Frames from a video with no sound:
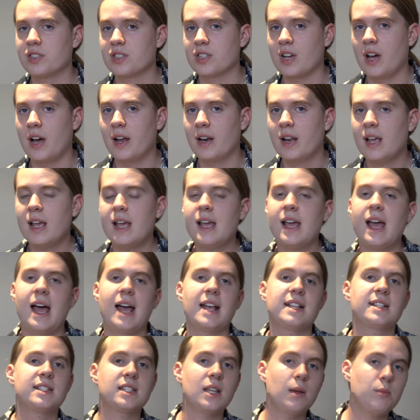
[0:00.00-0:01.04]
chart,
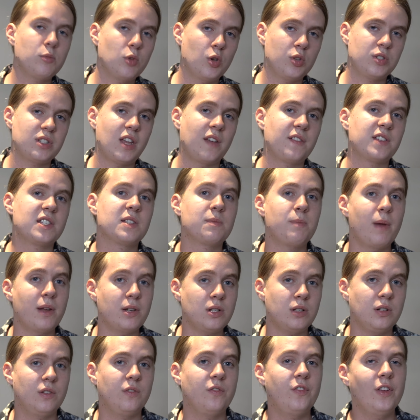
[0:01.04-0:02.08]
as some notes have
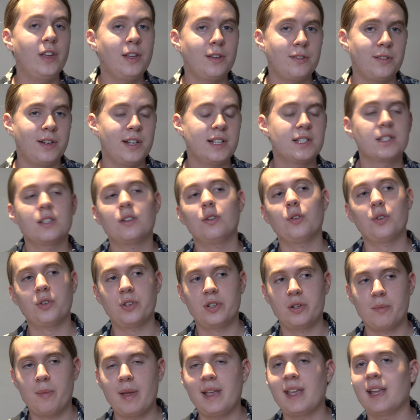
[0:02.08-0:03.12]
special fingerings in order
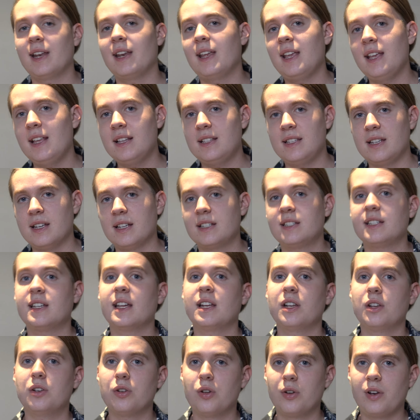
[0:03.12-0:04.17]
to make it easier to
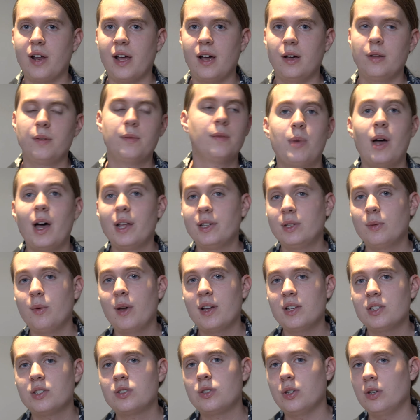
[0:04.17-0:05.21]
get a note out. But
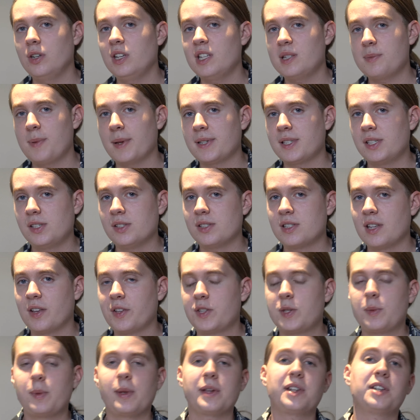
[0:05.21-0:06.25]
otherwise, don't expect yourself
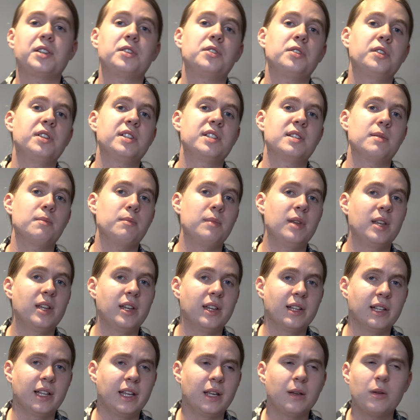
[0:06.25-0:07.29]
to be able to do this
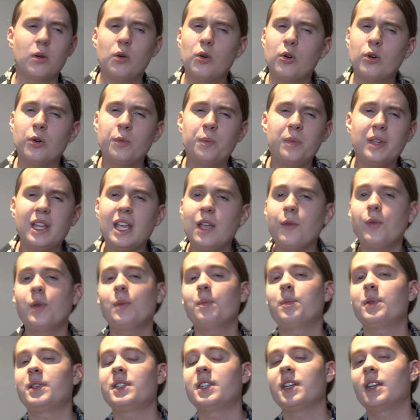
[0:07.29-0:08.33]
immediately, or even
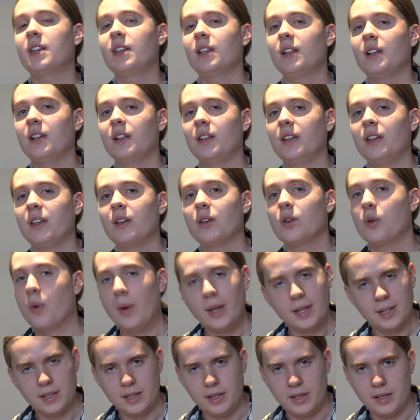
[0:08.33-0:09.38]
particularly
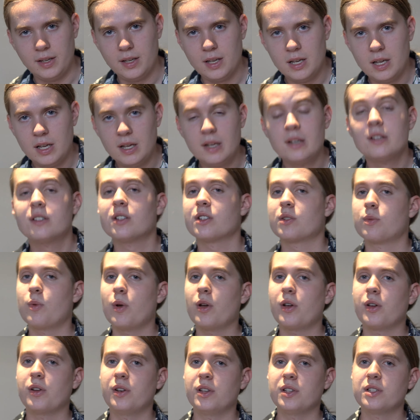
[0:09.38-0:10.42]
quickly. Just
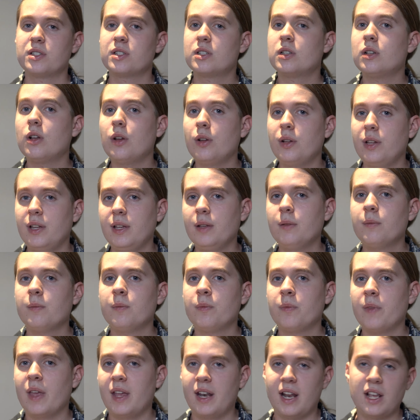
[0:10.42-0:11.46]
work on it slowly,
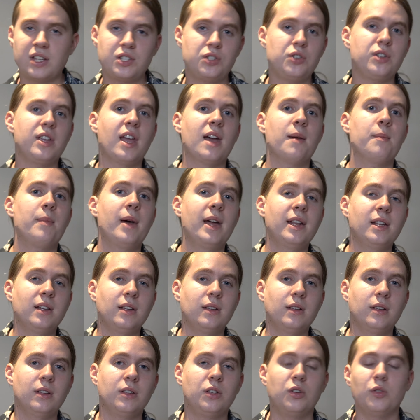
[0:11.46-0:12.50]
and as you get
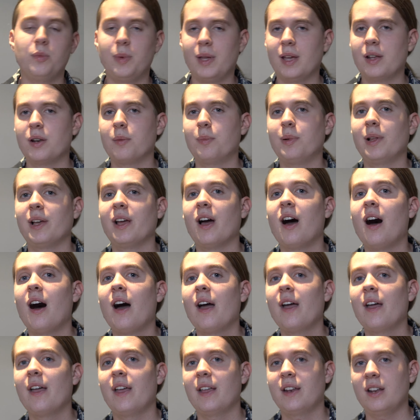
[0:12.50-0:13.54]
better, you'll be able to play
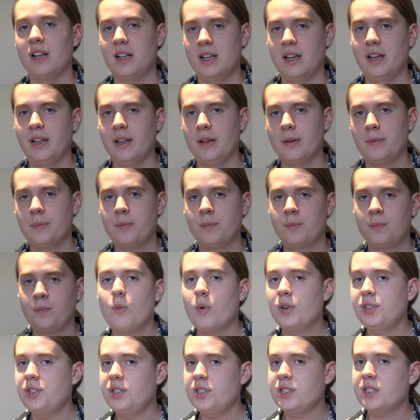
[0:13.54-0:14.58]
higher and higher.
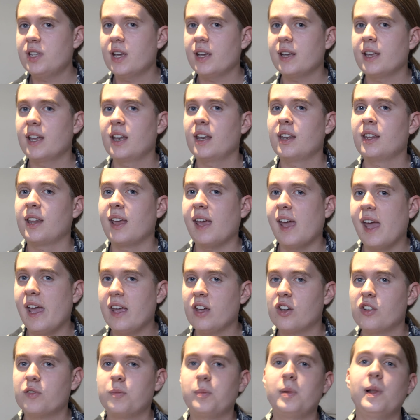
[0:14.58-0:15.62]
Once you start getting the
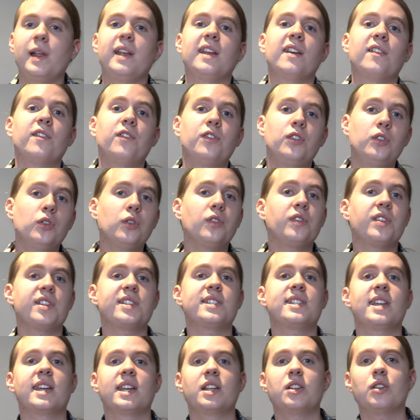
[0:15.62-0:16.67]
hang of playing a few of the
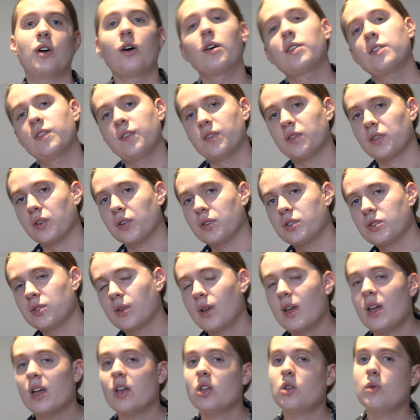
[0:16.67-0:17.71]
second octave notes,
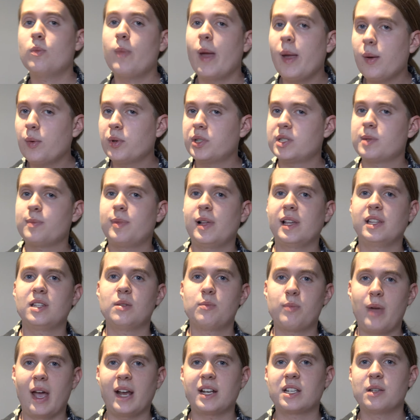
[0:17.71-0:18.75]
you may want to play
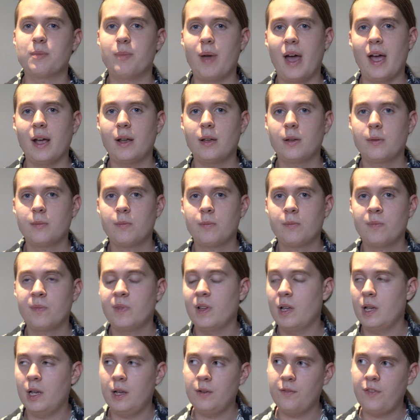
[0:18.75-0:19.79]
them back to back.
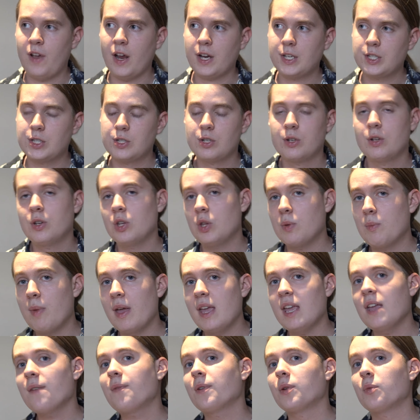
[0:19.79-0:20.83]
In fact, you
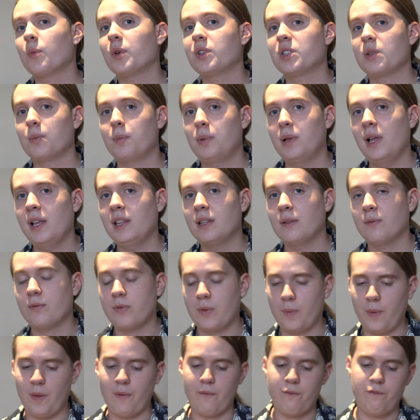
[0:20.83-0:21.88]
may even want to play them
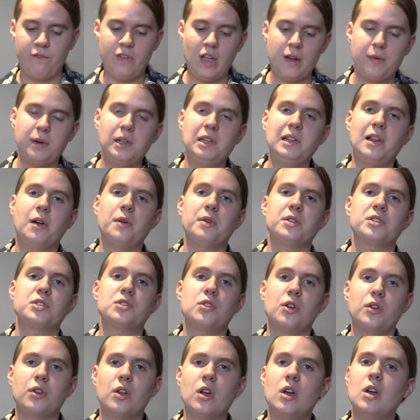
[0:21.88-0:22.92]
from the very lowest
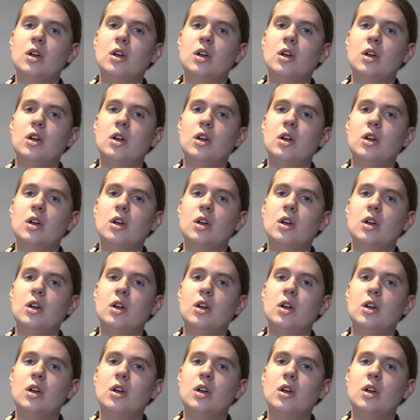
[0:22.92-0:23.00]
note